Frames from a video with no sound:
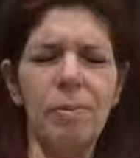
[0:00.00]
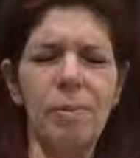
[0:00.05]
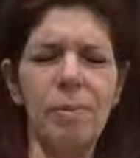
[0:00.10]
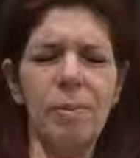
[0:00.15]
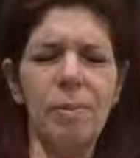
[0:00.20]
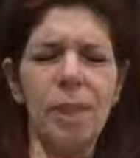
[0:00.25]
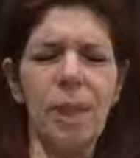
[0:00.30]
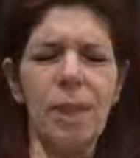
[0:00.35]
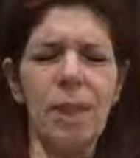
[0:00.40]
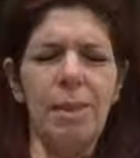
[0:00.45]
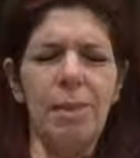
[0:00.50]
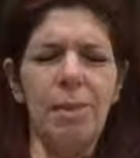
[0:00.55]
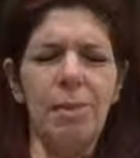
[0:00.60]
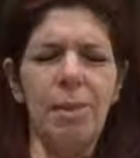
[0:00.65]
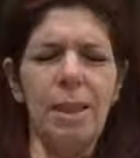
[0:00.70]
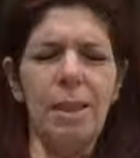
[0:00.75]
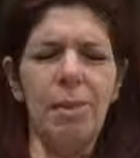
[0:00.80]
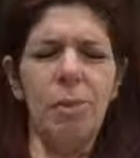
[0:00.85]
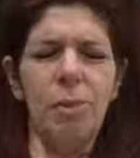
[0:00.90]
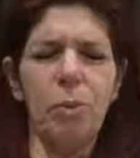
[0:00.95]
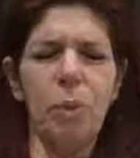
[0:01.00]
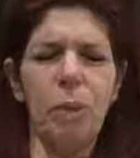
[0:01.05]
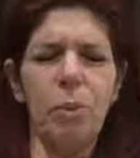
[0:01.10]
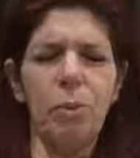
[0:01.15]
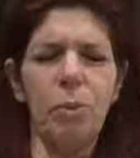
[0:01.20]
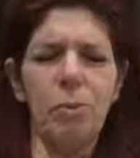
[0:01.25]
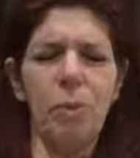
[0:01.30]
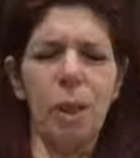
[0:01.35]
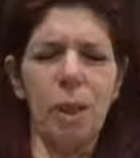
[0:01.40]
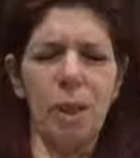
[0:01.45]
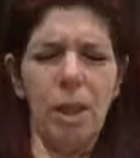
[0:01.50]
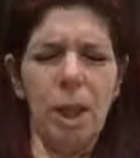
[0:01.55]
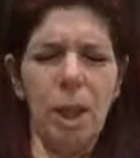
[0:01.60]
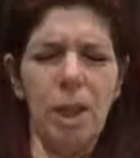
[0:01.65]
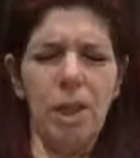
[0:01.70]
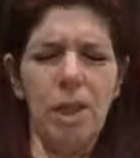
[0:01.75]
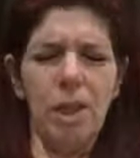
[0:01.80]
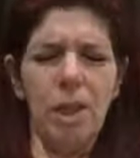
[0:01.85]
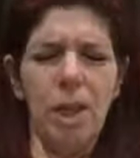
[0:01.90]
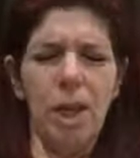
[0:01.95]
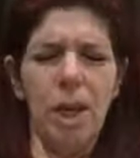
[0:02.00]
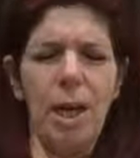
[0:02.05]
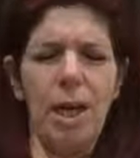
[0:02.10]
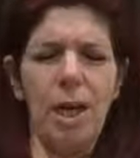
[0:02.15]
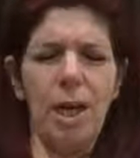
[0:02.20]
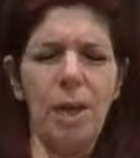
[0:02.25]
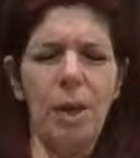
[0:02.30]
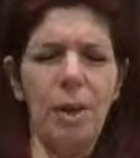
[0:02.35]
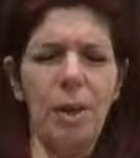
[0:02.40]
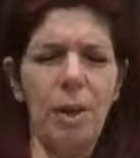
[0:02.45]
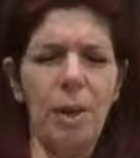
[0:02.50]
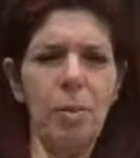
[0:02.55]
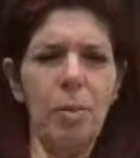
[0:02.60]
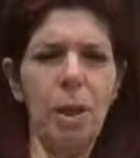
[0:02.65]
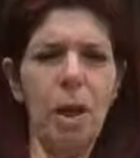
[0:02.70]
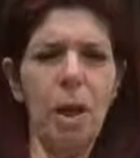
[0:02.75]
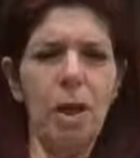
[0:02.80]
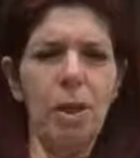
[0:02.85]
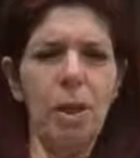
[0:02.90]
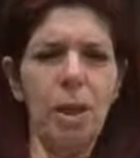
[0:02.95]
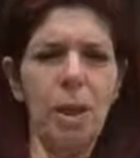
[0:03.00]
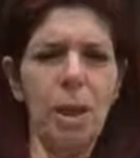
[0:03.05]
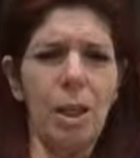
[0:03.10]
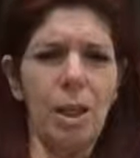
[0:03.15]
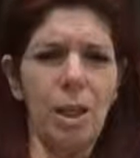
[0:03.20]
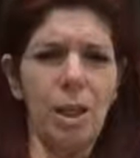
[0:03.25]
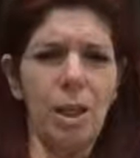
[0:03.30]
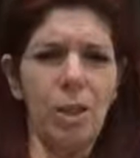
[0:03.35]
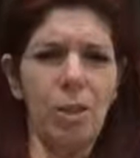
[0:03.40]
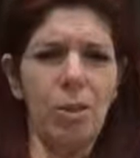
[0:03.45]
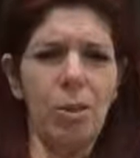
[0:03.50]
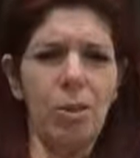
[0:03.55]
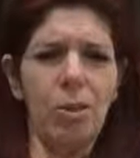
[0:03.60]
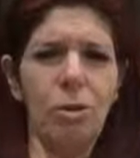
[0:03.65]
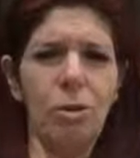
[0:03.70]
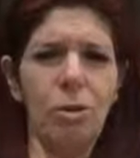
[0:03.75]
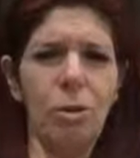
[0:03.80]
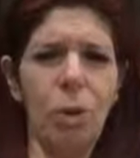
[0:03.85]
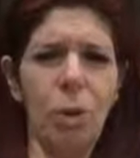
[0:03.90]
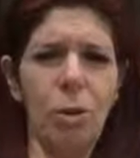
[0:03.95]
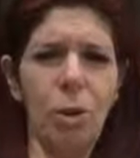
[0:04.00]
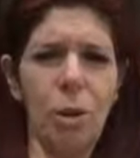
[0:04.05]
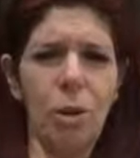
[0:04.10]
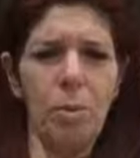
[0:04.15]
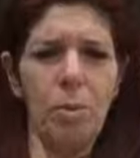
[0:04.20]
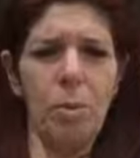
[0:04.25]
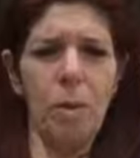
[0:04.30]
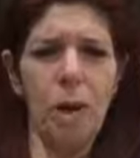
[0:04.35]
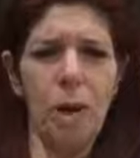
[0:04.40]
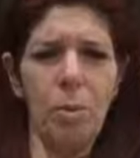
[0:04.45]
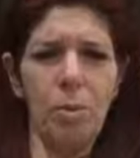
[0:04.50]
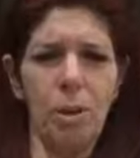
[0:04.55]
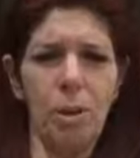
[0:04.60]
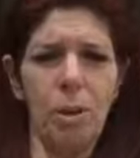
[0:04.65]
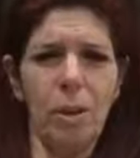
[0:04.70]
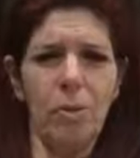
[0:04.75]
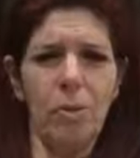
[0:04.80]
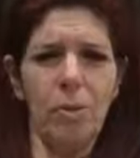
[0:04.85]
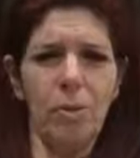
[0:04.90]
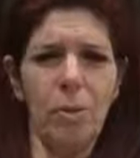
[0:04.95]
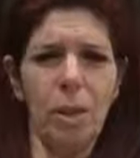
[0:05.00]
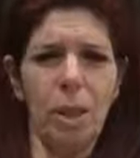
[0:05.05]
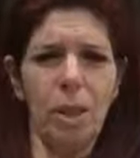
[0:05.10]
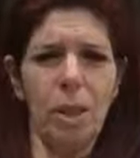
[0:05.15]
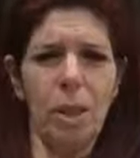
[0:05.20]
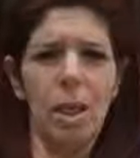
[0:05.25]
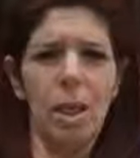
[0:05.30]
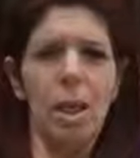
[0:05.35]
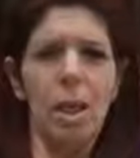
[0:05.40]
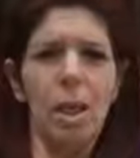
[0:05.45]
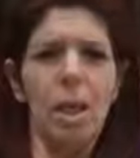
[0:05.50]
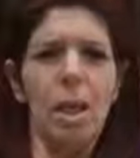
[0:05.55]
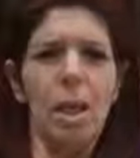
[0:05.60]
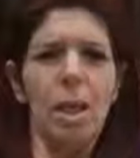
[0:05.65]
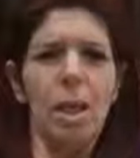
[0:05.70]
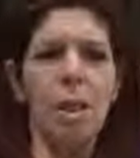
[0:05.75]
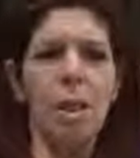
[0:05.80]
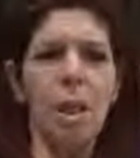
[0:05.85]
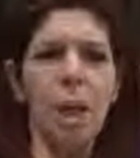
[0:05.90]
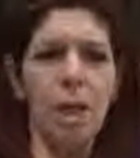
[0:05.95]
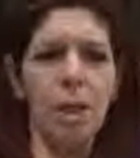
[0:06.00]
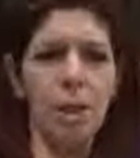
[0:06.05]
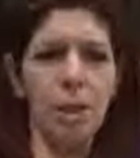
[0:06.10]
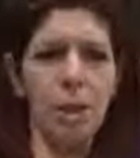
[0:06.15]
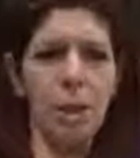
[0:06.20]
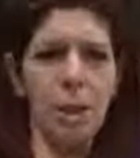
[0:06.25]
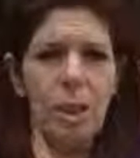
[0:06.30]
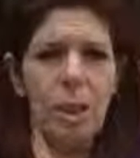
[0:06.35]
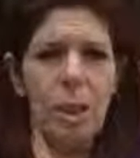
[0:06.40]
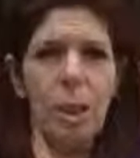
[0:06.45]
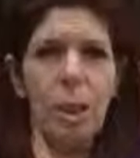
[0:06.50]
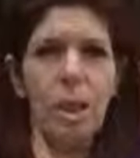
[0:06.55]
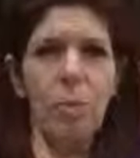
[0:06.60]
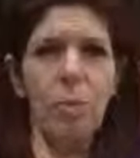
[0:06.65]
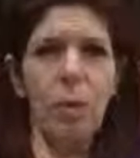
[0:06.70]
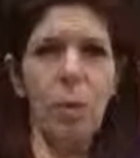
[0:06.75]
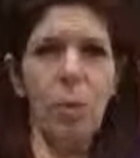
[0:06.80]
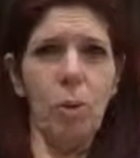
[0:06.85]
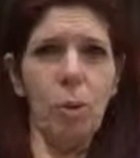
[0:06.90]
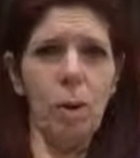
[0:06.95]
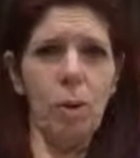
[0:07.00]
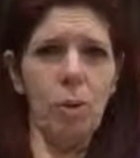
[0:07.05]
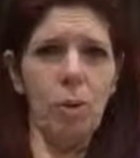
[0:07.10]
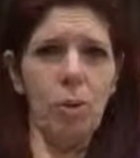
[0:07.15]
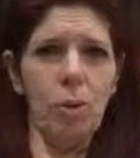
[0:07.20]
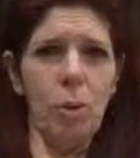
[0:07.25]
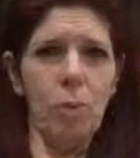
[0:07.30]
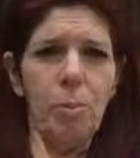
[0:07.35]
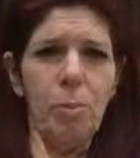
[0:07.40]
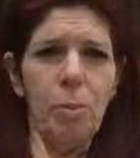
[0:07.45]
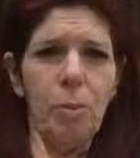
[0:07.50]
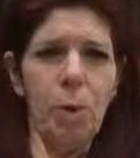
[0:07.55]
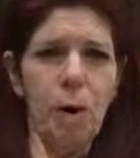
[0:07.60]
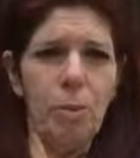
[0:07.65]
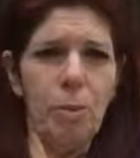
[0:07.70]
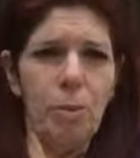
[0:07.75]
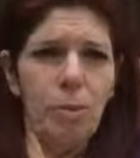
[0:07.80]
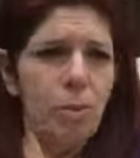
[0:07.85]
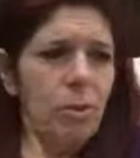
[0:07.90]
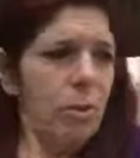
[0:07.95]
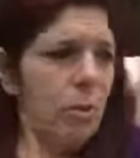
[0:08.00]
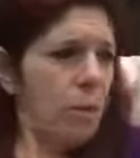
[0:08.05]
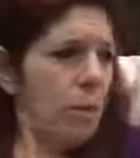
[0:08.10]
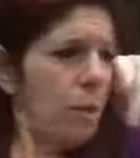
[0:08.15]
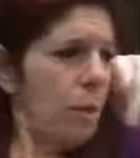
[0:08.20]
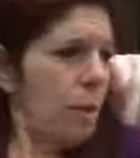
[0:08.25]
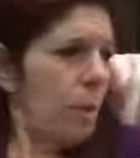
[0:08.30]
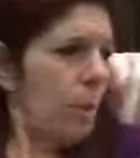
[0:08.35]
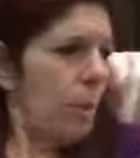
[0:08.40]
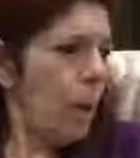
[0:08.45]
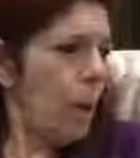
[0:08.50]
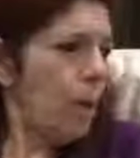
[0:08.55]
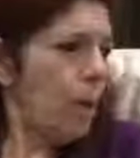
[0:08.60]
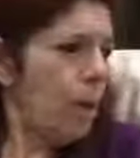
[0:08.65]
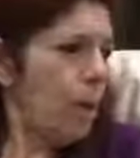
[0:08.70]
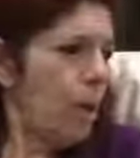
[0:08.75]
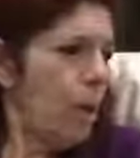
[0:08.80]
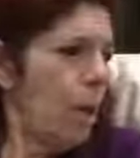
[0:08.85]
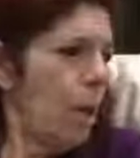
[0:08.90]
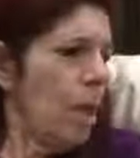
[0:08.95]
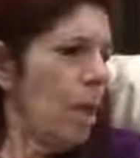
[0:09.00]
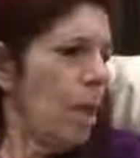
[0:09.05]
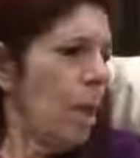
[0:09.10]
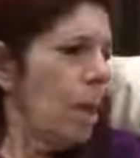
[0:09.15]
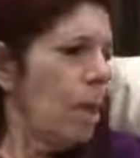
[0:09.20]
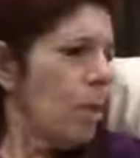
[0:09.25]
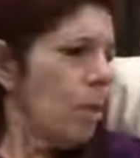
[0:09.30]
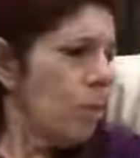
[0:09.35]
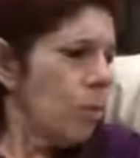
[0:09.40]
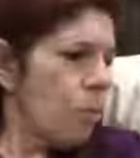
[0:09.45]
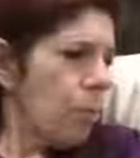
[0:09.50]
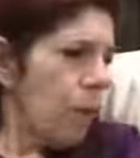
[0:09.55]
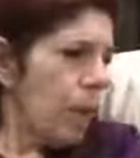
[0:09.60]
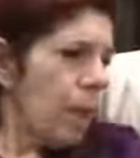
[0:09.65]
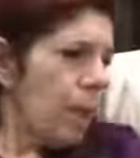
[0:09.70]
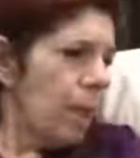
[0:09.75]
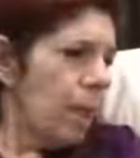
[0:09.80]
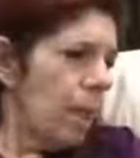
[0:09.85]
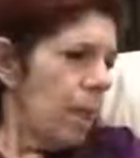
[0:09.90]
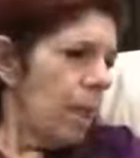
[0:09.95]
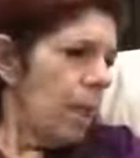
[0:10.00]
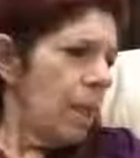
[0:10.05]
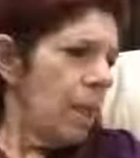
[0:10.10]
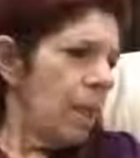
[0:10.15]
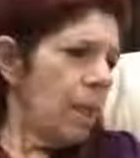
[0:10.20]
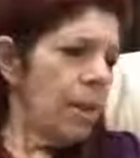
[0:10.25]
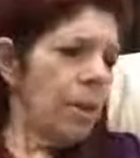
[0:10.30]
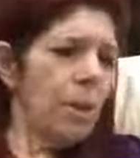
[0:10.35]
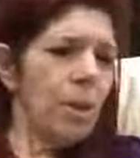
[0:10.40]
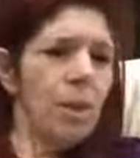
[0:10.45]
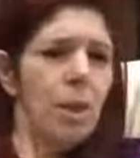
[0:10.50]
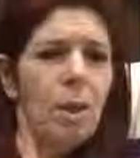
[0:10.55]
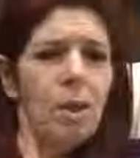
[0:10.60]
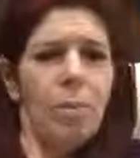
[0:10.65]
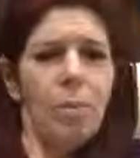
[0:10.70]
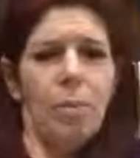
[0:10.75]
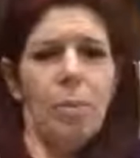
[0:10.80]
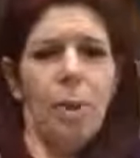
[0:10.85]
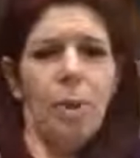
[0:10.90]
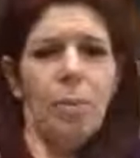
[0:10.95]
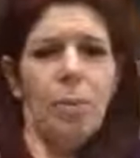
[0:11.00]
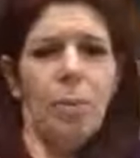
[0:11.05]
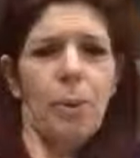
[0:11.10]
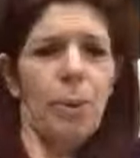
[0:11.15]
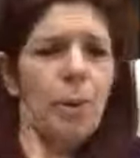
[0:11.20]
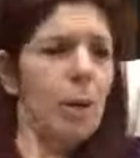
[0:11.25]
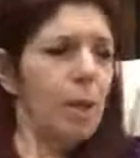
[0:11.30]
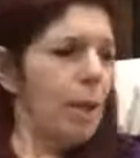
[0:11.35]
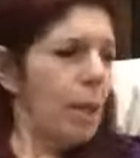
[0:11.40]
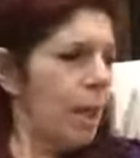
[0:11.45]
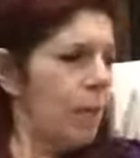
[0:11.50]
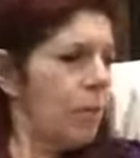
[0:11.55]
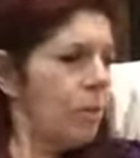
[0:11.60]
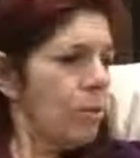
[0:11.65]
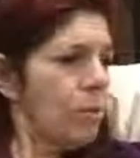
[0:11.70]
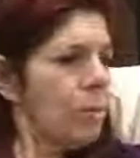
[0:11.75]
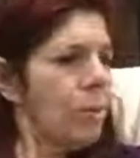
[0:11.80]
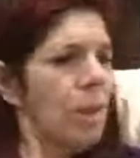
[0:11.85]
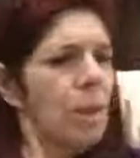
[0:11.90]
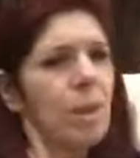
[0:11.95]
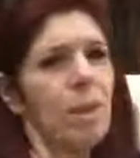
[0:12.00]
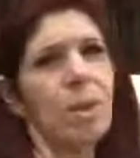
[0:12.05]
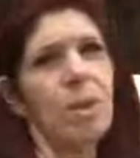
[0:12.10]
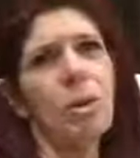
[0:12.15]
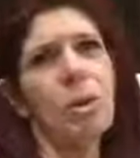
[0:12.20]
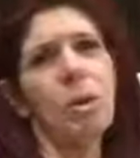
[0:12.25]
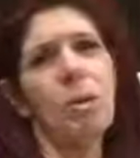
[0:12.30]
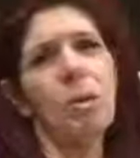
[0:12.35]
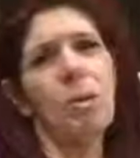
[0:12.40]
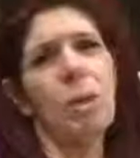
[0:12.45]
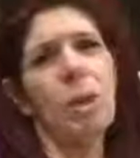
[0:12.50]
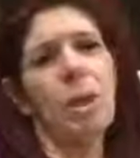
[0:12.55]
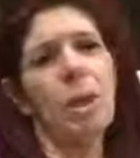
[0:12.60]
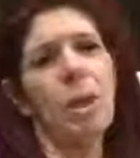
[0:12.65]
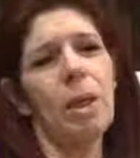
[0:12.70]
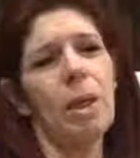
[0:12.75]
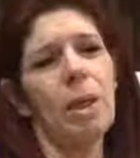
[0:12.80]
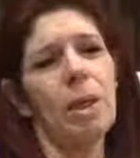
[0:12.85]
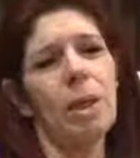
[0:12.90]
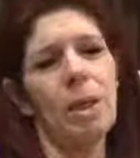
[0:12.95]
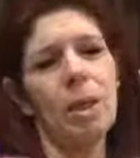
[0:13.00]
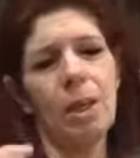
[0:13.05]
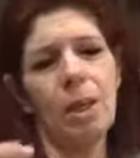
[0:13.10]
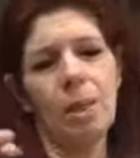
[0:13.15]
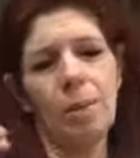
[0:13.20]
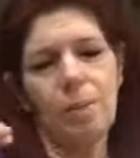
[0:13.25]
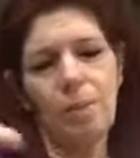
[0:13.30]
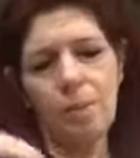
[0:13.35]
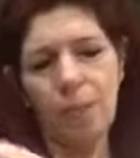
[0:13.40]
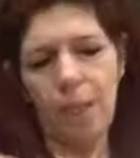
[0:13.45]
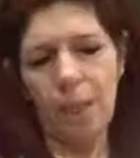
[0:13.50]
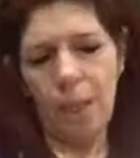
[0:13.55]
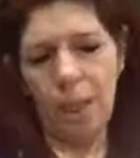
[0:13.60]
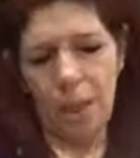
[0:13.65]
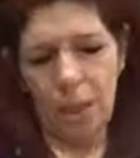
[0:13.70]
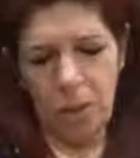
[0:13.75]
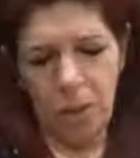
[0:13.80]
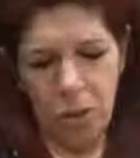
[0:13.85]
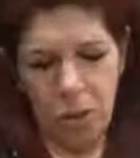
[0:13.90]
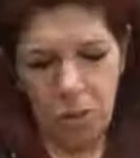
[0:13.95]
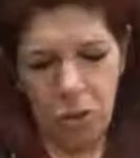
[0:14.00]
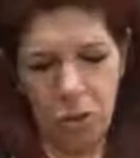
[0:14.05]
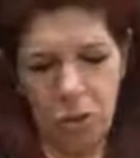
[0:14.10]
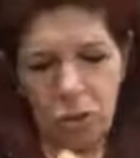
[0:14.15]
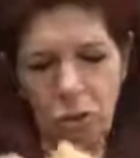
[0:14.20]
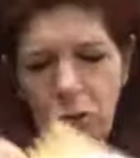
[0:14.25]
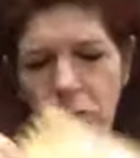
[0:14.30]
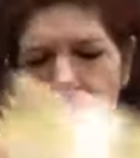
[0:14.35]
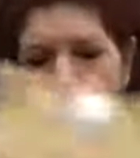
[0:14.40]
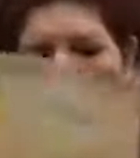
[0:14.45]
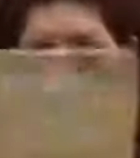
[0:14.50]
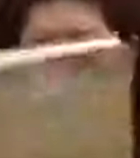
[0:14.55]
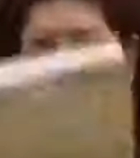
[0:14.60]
And he says, read Elijah. I hear him loud and clear. Just go in the Bible and read Elijah. And I'm going to. I promise you, my Bible is right here. My book. I just got a new journal.